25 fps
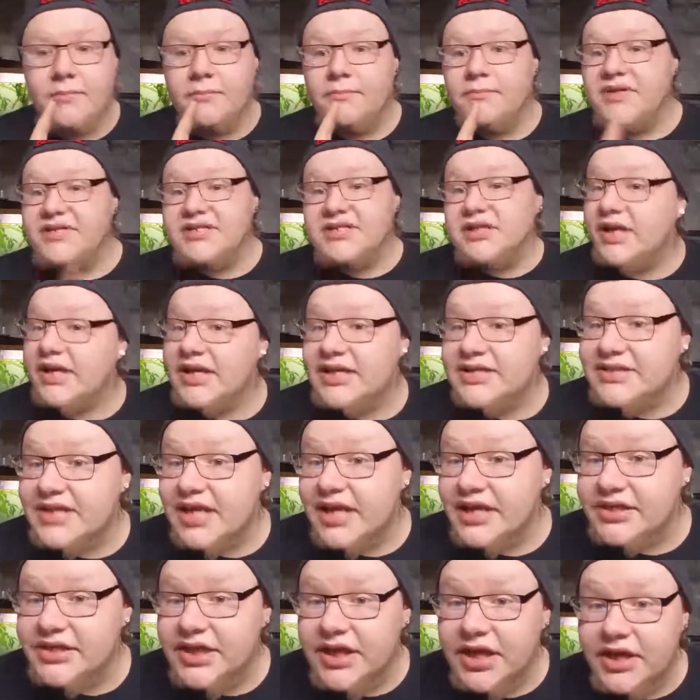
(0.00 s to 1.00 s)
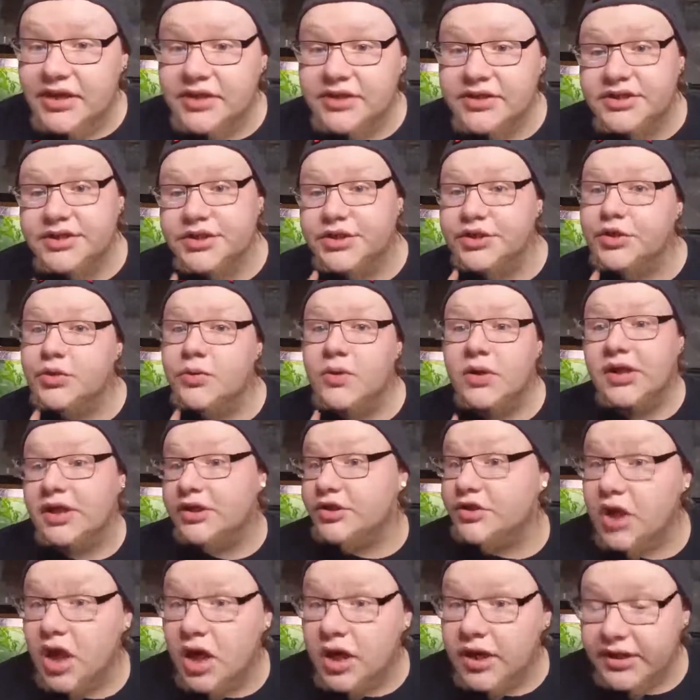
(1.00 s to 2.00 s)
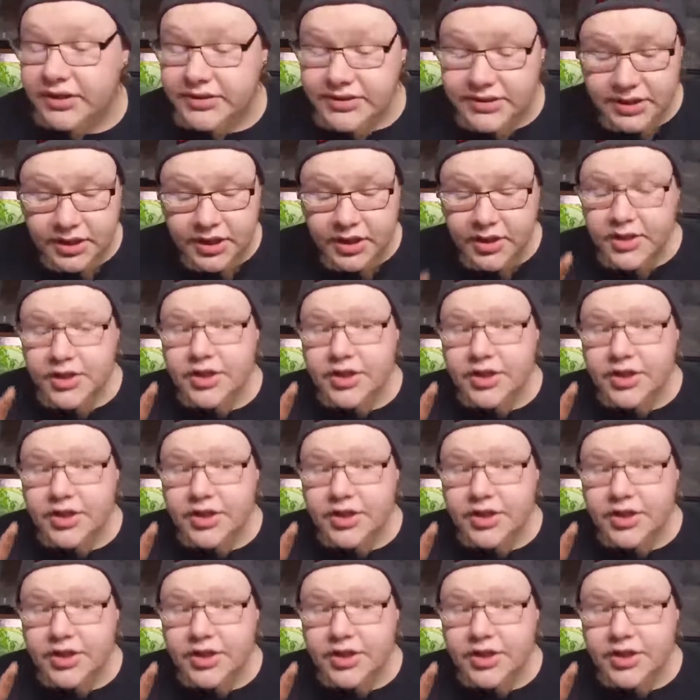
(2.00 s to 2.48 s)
miscellaneous keychains to electronics